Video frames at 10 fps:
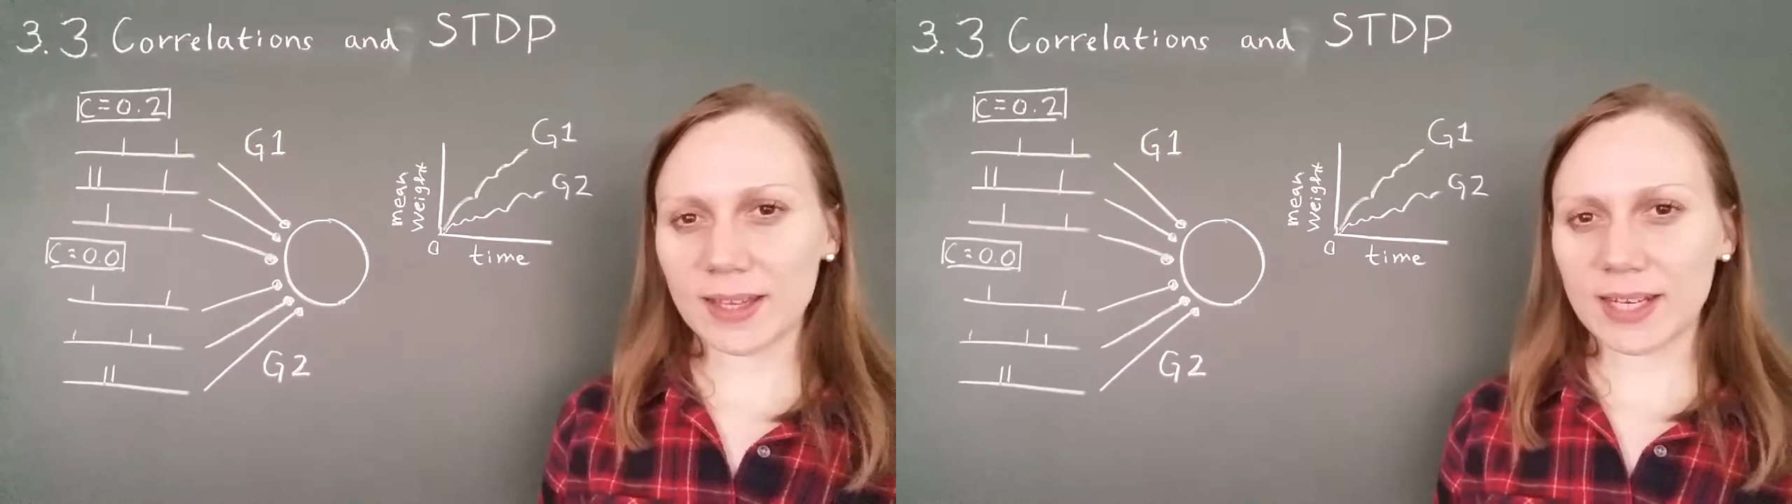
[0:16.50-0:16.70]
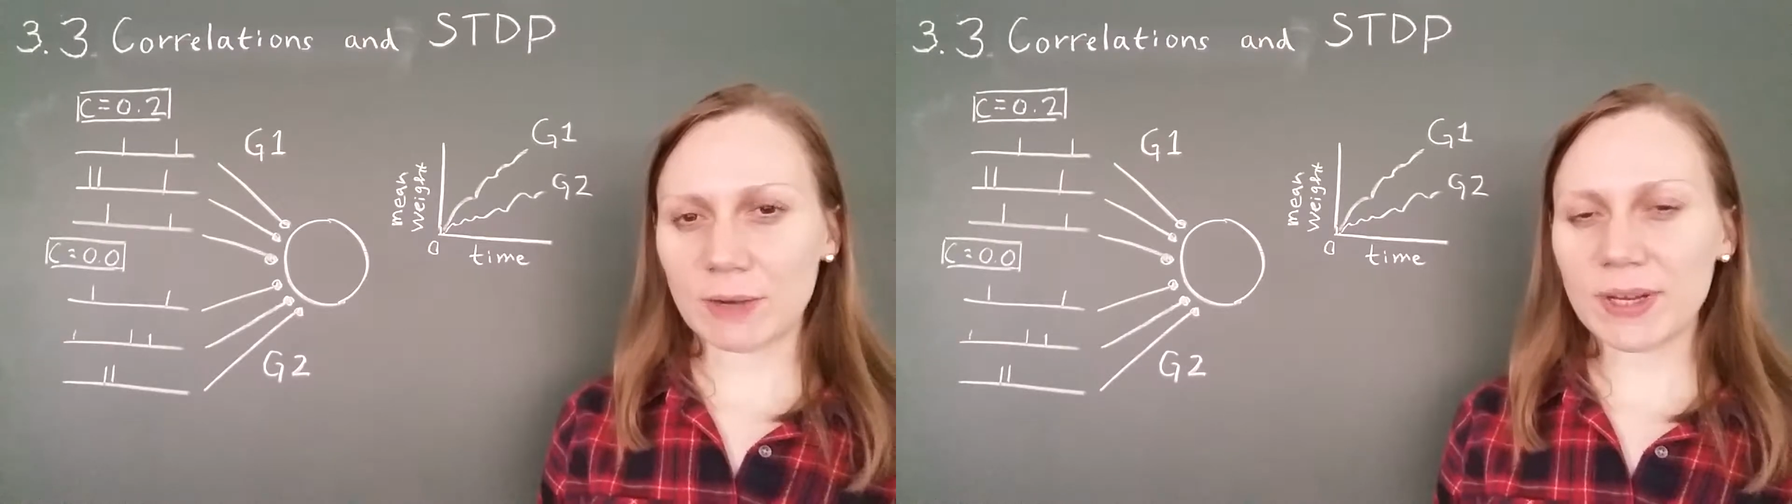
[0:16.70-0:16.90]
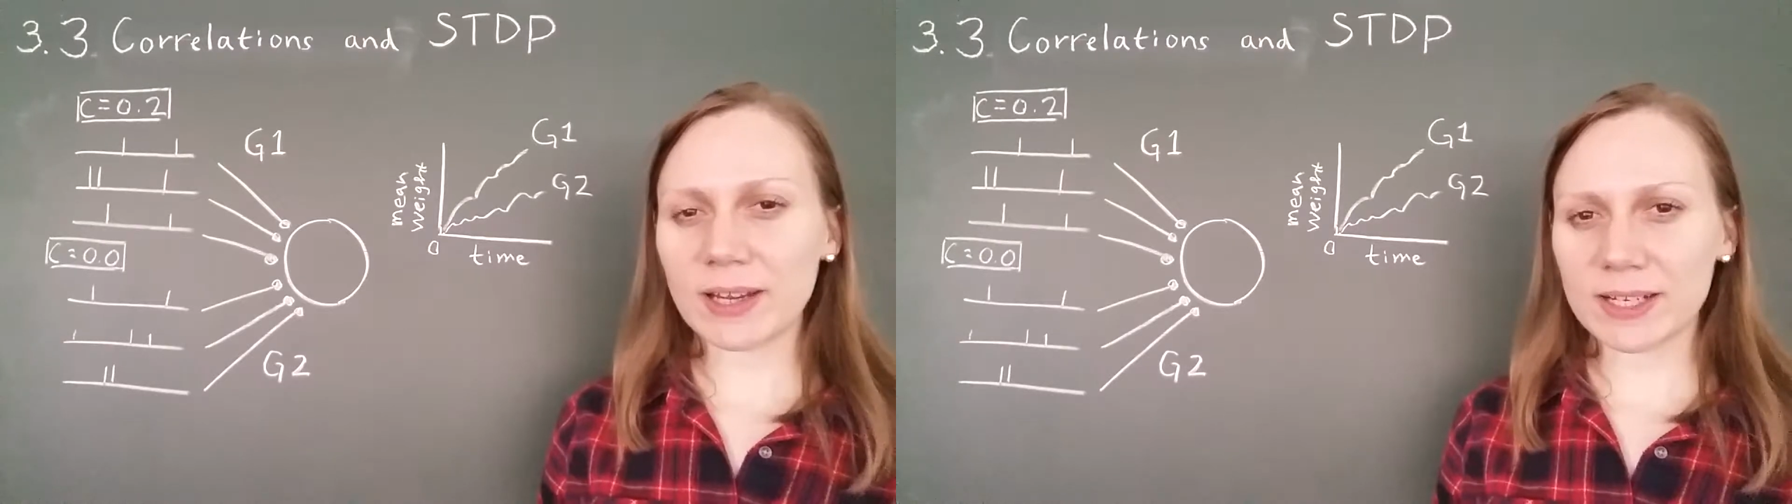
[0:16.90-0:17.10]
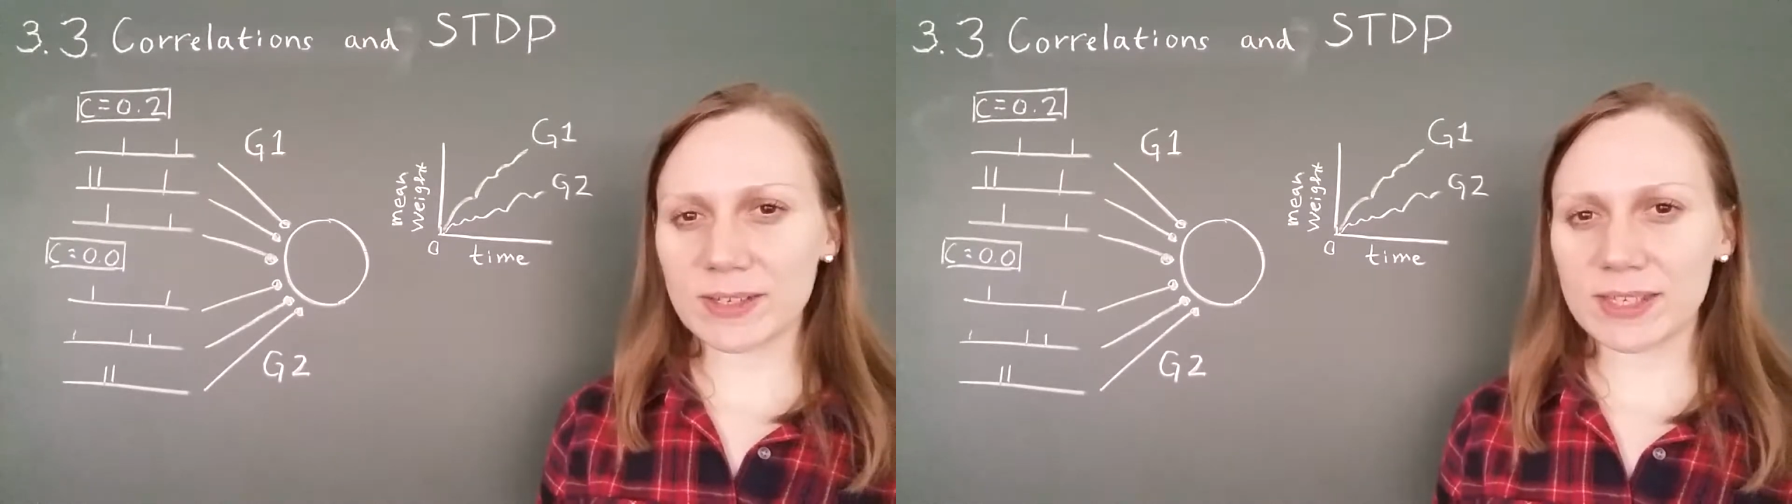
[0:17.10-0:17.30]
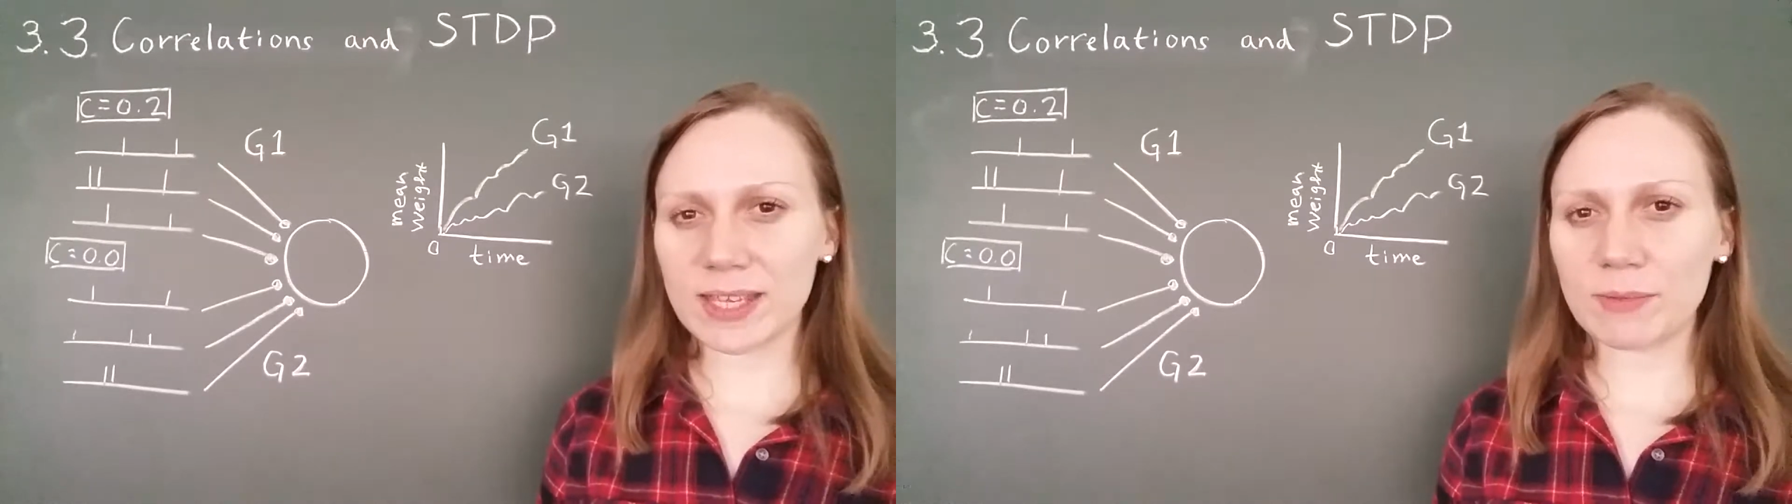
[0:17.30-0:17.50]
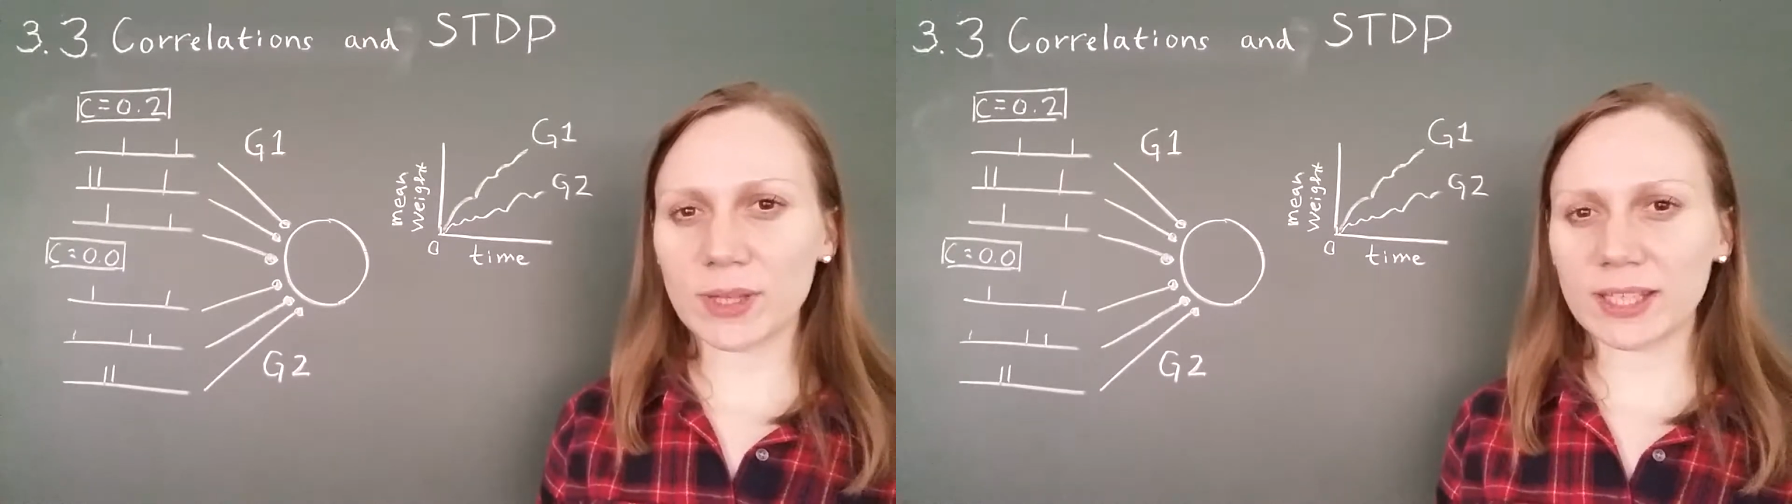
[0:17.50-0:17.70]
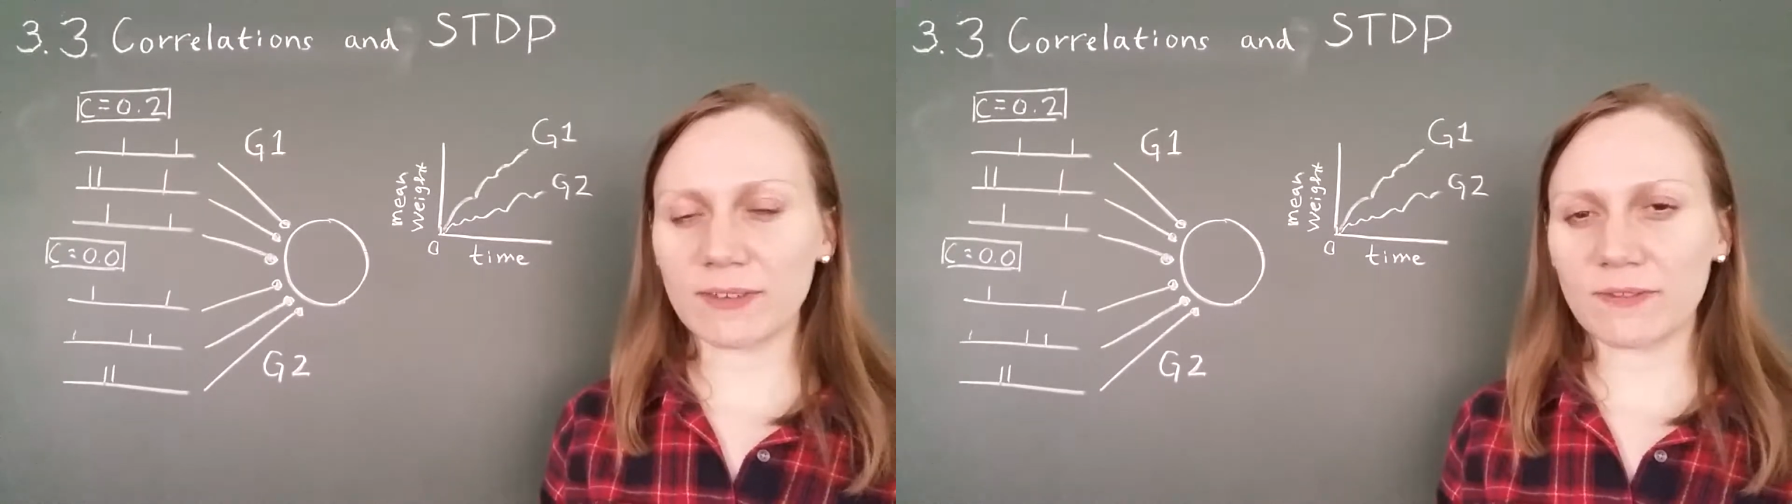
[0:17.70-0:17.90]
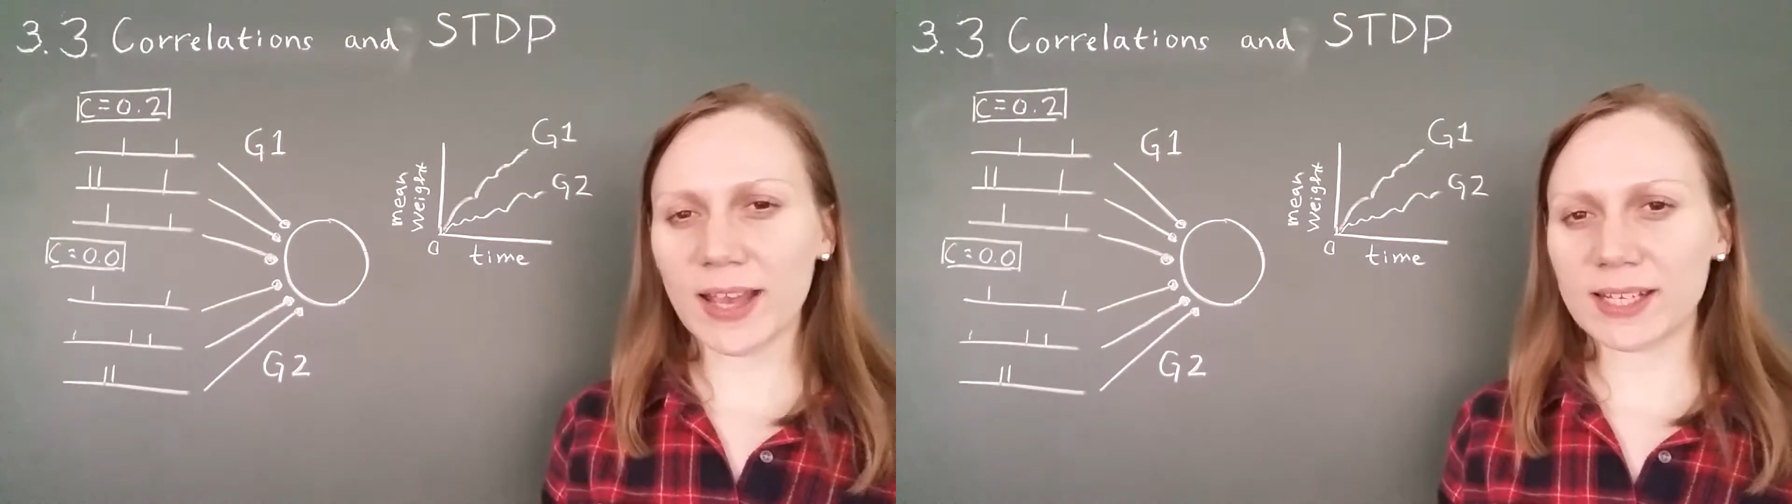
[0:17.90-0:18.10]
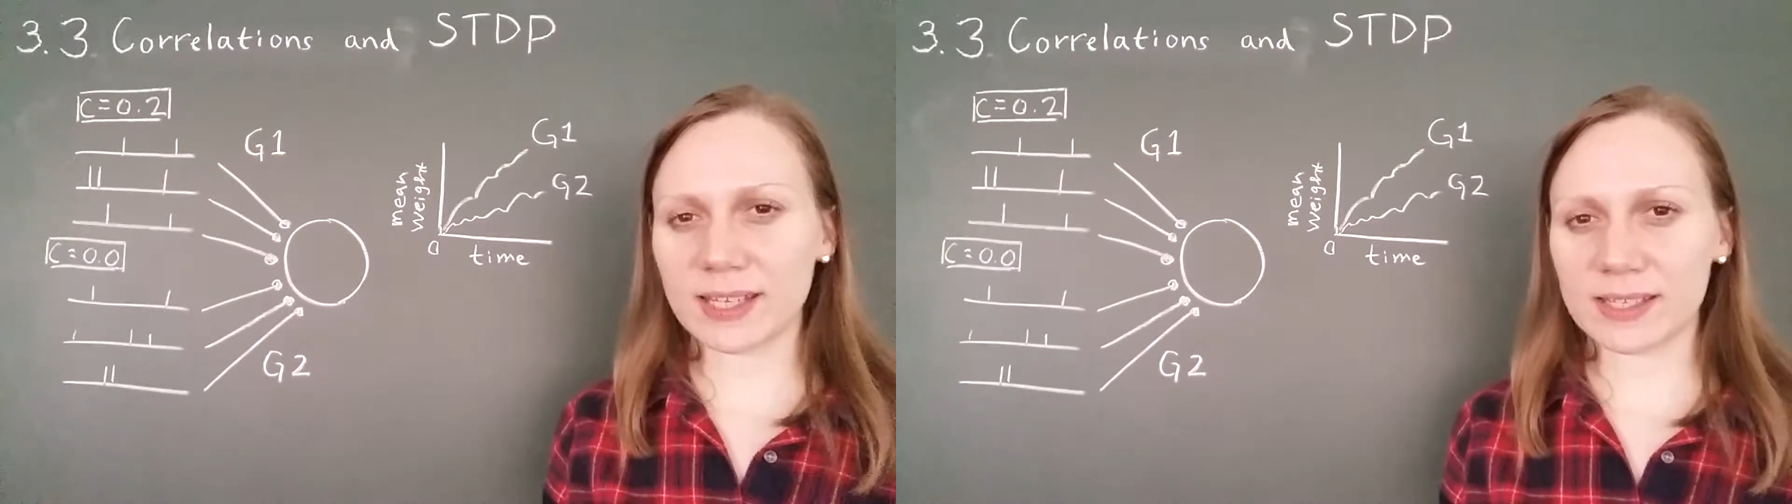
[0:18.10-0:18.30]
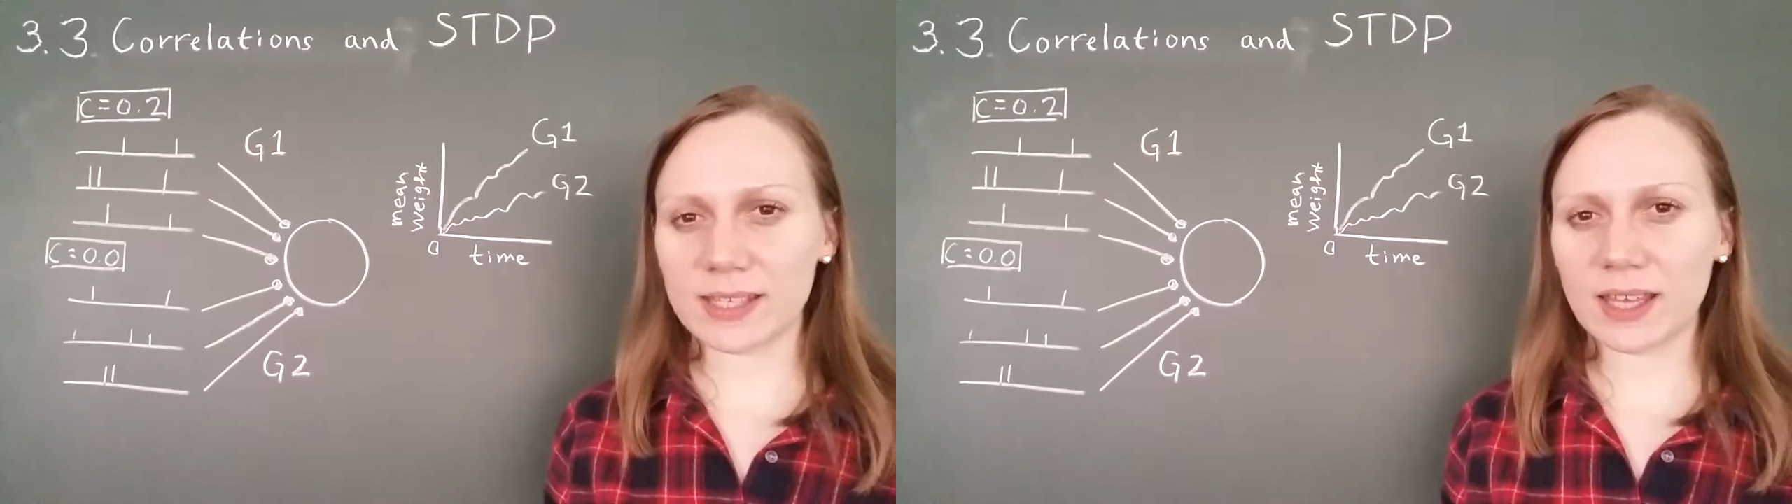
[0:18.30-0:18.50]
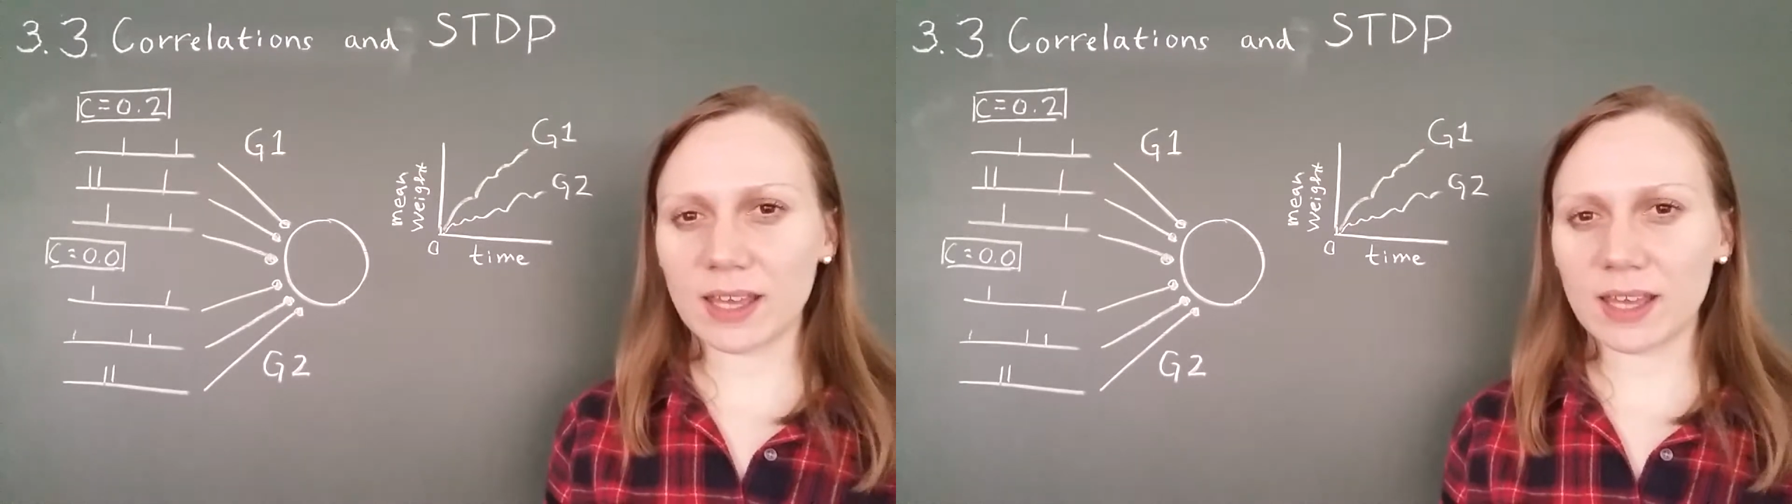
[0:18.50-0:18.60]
Now we'd like to see what the effect is